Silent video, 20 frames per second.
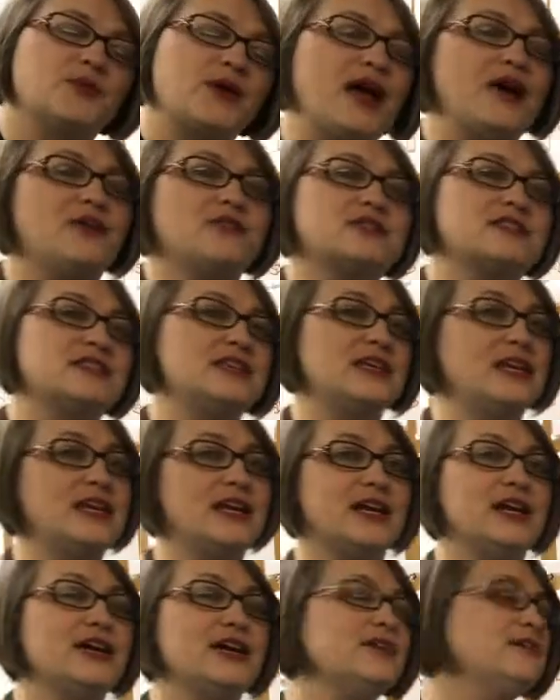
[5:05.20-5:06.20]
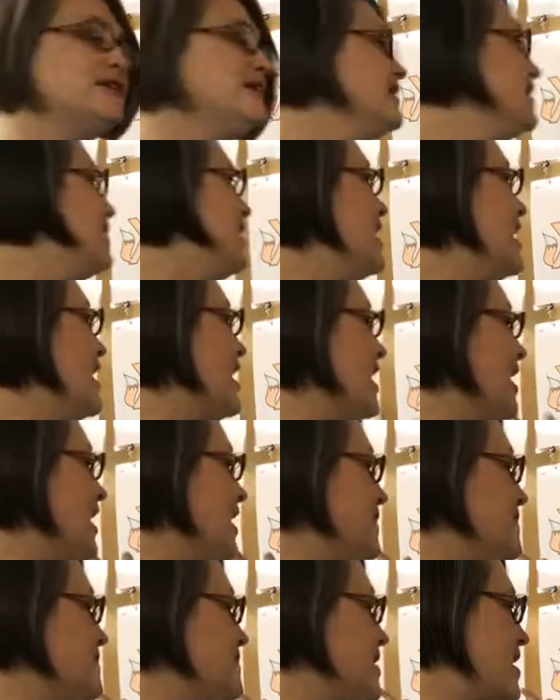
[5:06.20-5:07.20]
throughout the year.
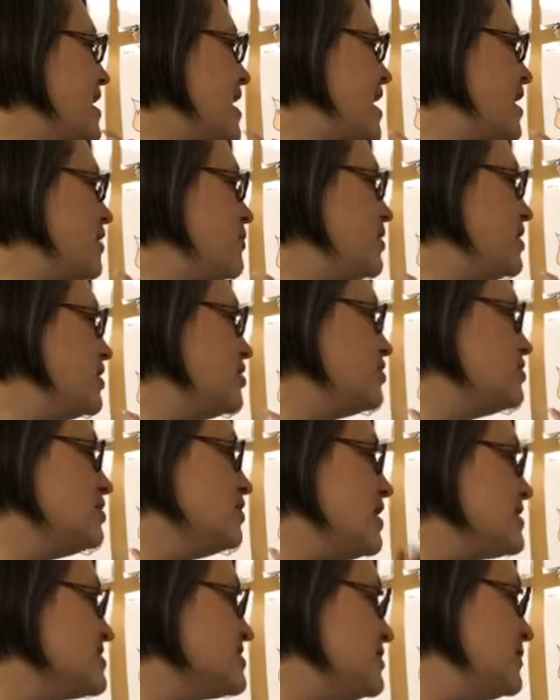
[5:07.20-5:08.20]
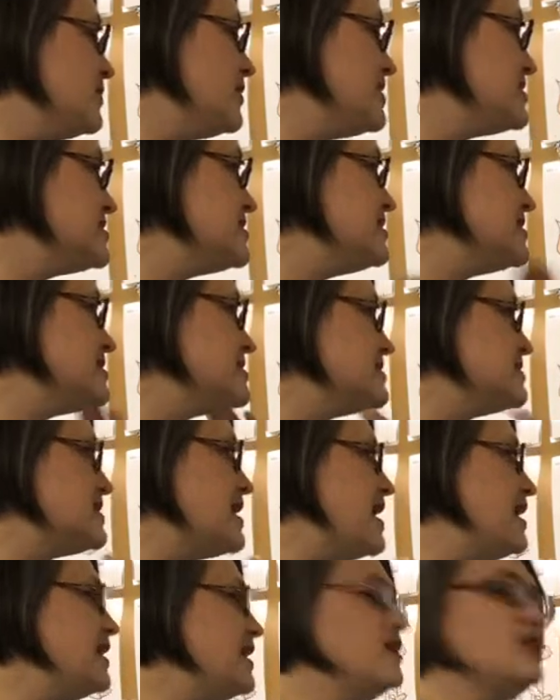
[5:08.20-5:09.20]
And we go to lots of places
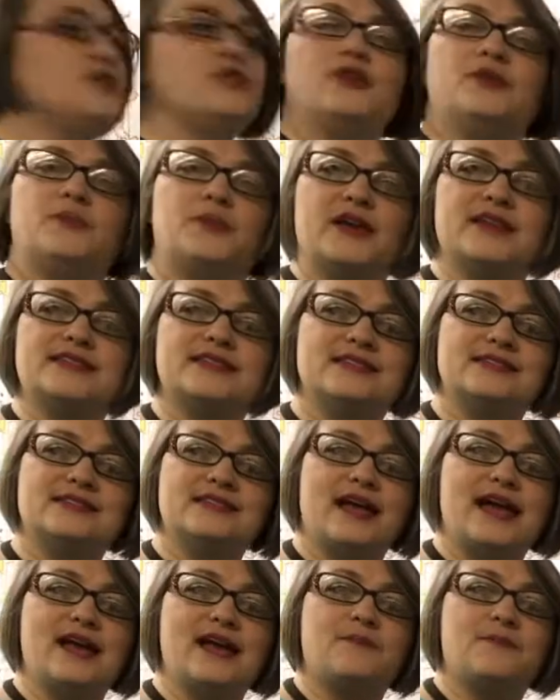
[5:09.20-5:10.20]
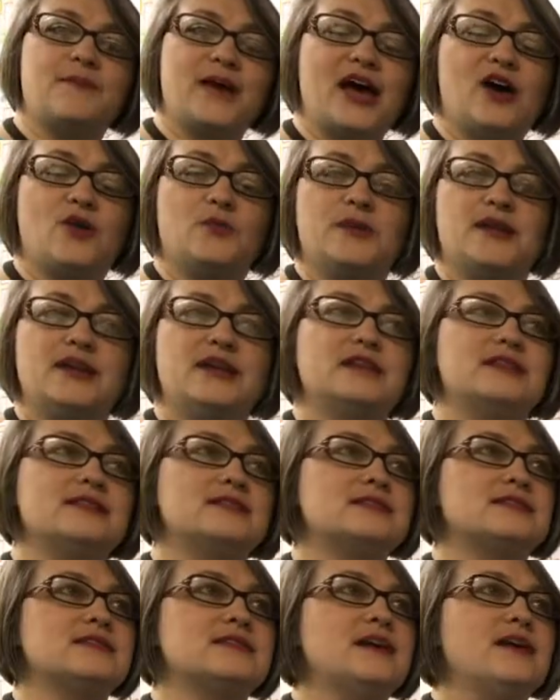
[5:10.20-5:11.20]
that include places like
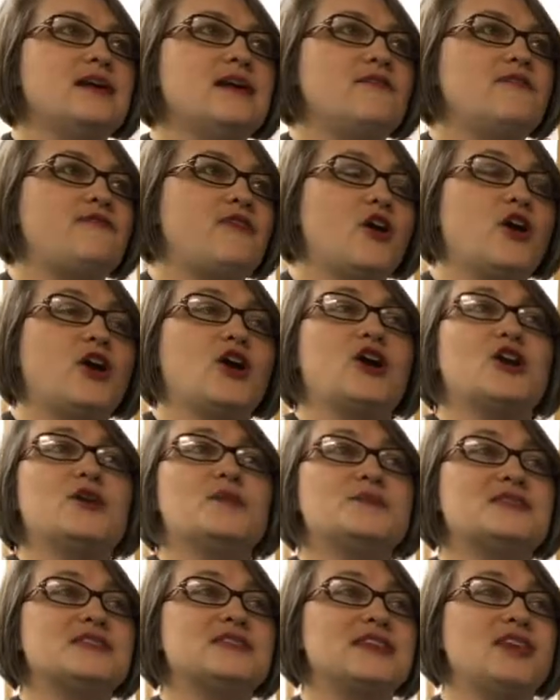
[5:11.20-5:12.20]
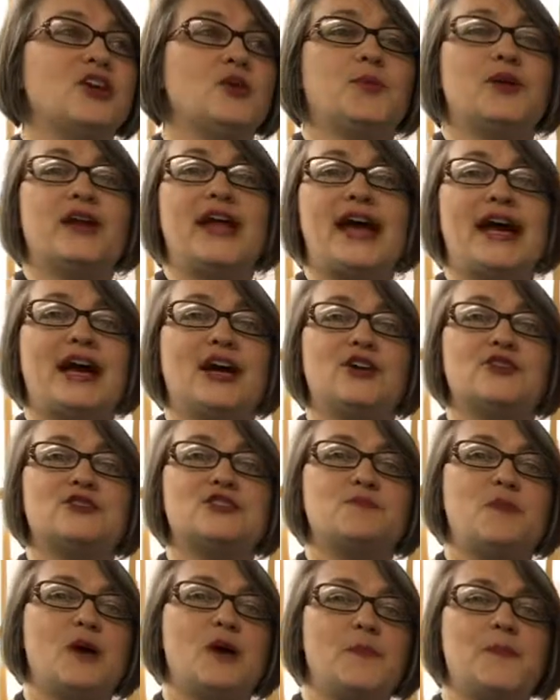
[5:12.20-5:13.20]
Bauman's, Farms, Gilbert
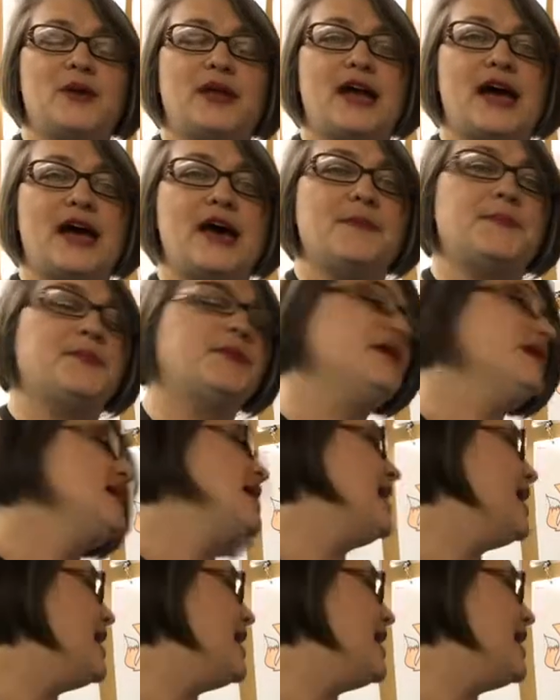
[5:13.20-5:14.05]
House, Pump It Up,